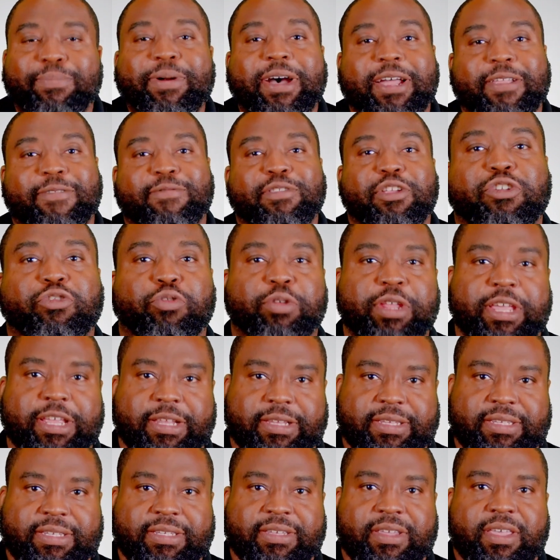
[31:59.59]
But truth
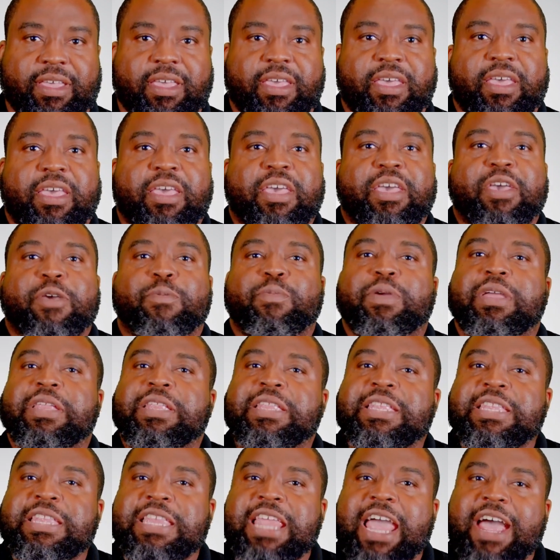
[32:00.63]
is, we
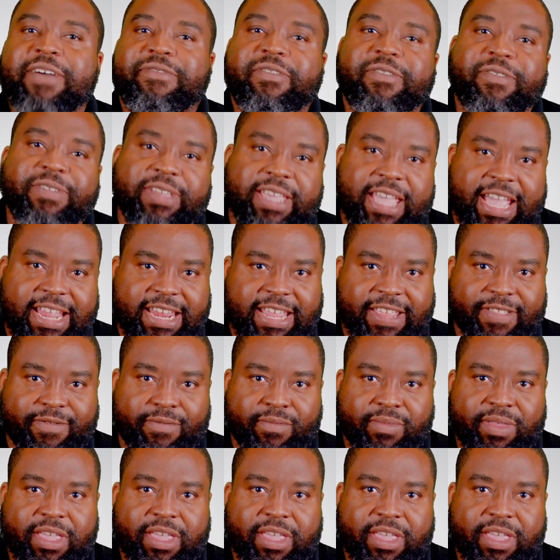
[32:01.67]
never forget it.